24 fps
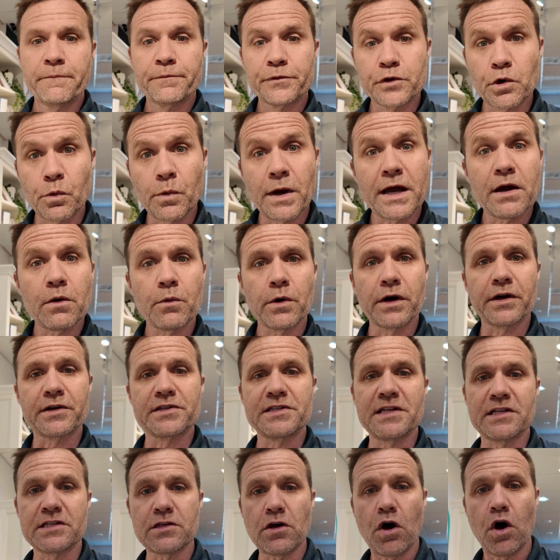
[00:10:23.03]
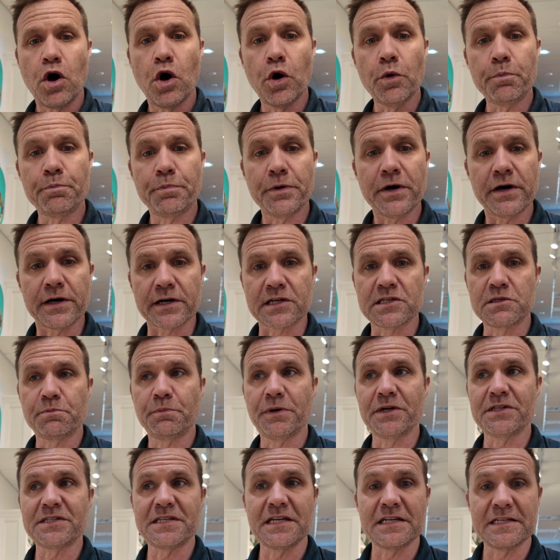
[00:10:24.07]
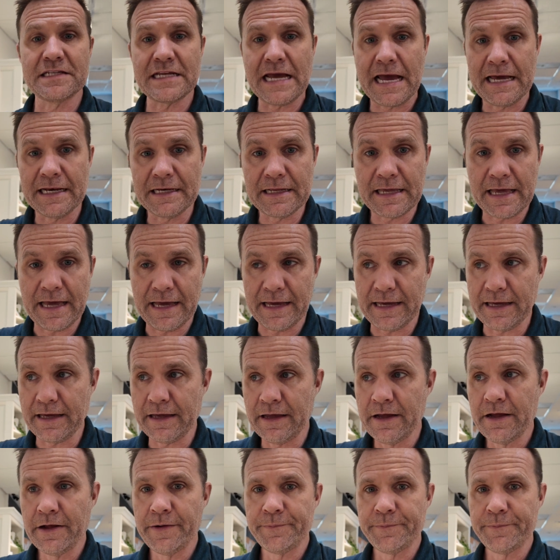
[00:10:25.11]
The way it works is Hope Books puts in $10K,